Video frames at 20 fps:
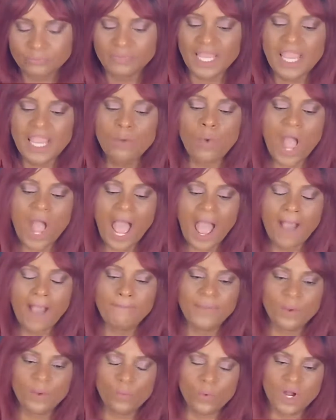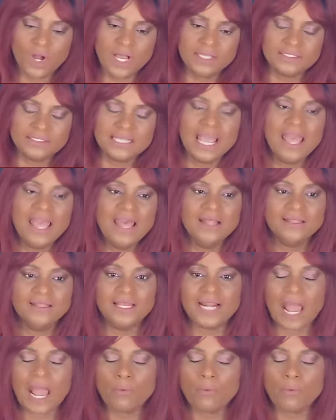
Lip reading: And what happened was that